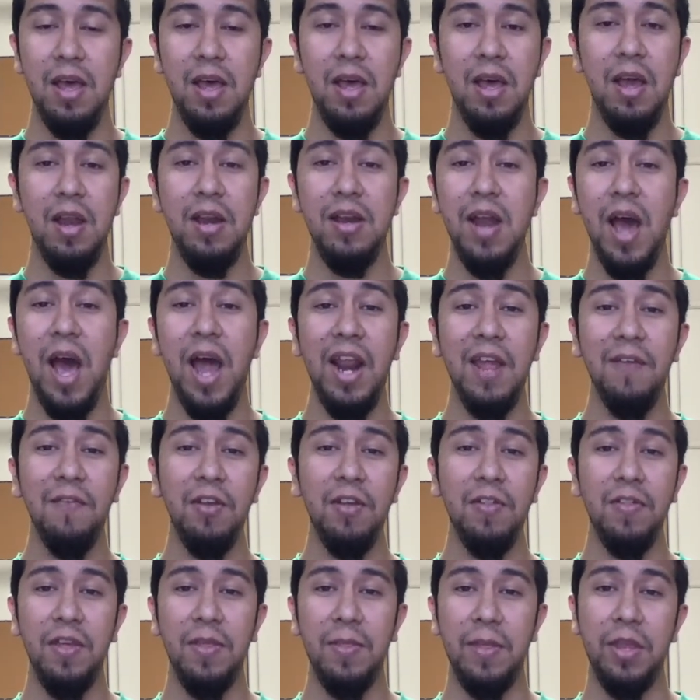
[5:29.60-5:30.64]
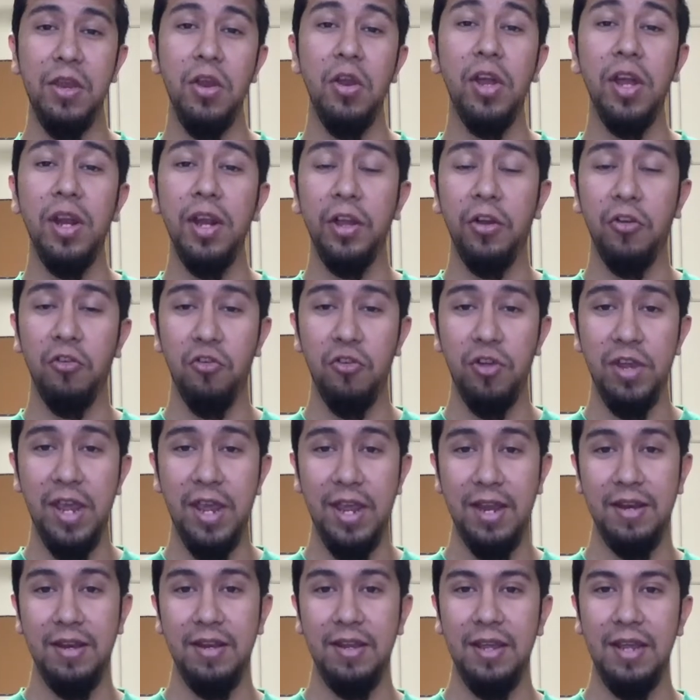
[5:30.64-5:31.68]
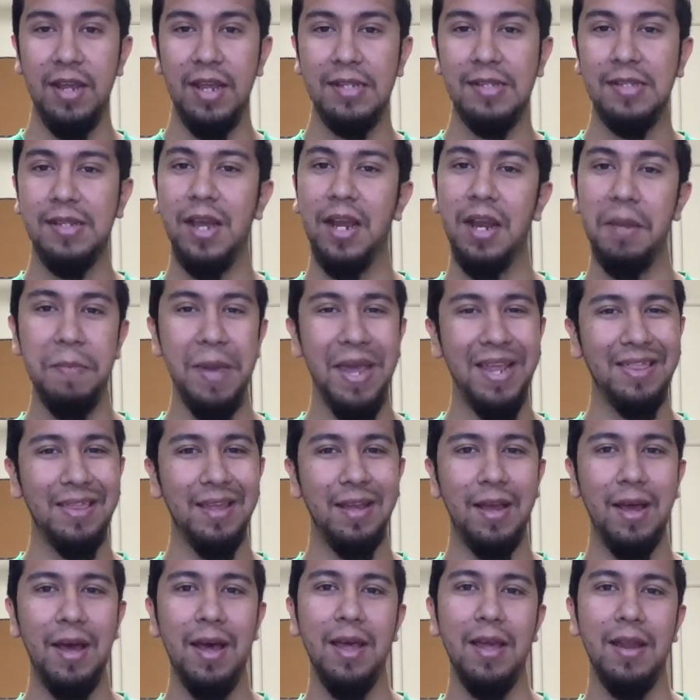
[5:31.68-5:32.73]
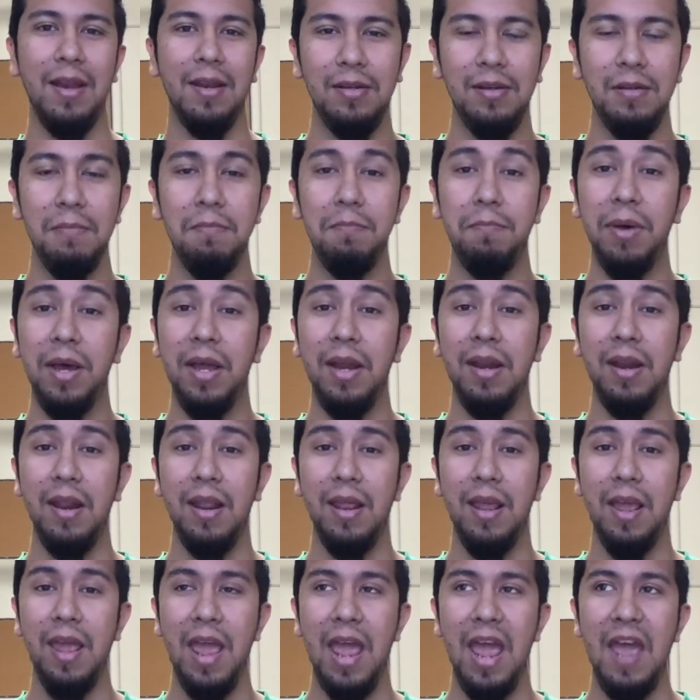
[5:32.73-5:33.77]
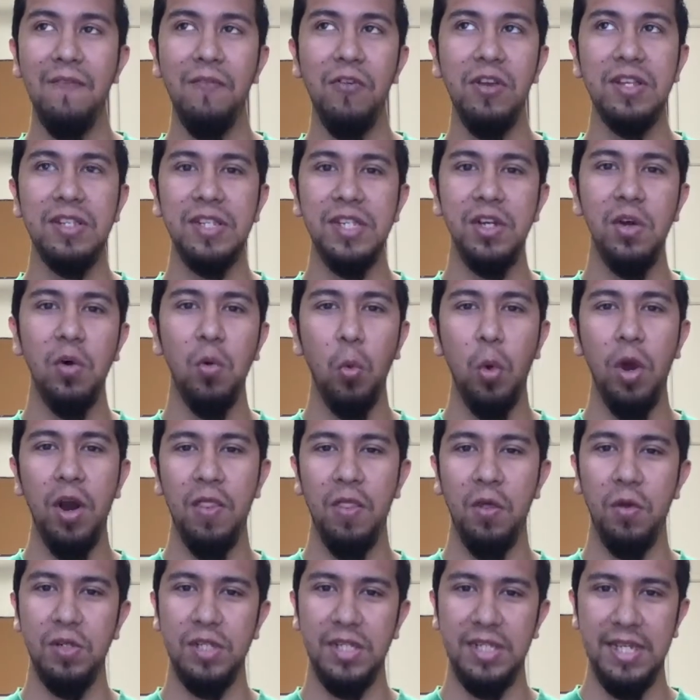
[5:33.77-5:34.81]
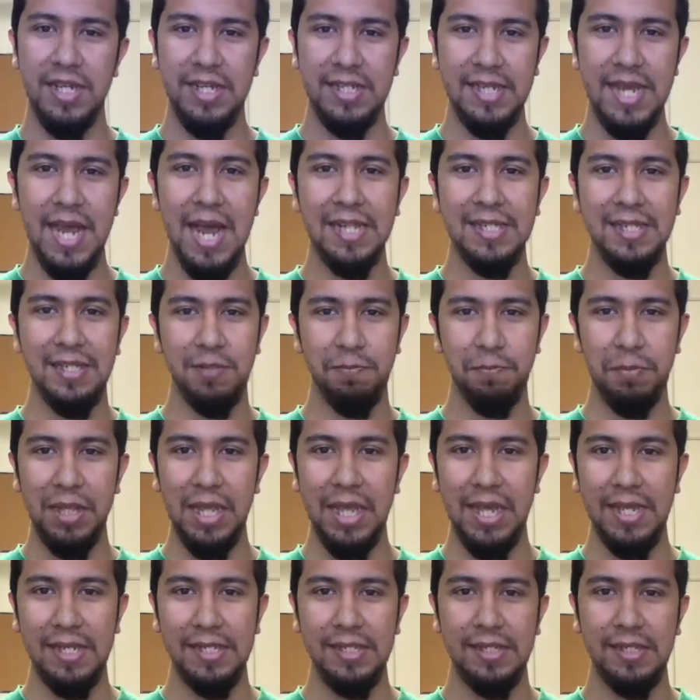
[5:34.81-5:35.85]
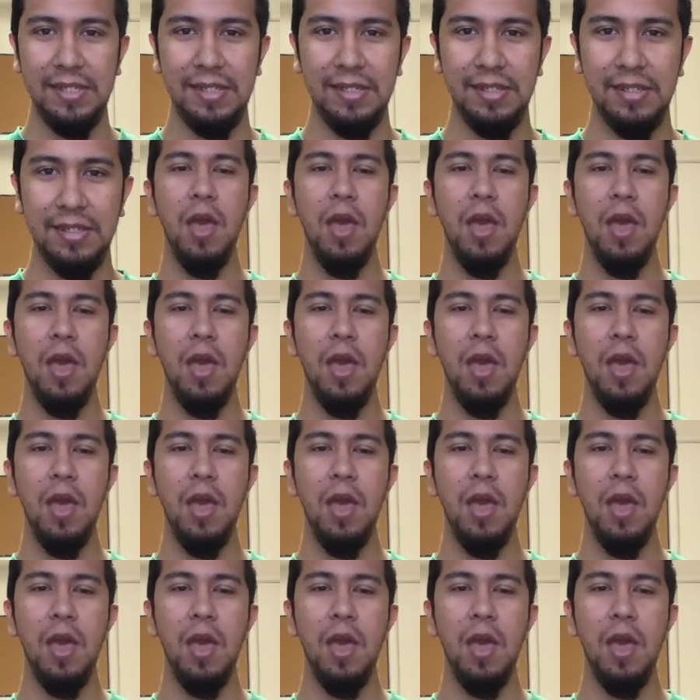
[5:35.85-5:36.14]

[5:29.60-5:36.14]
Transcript: not everything that you're going to create is going to make the cut, but every single one of those things has its place.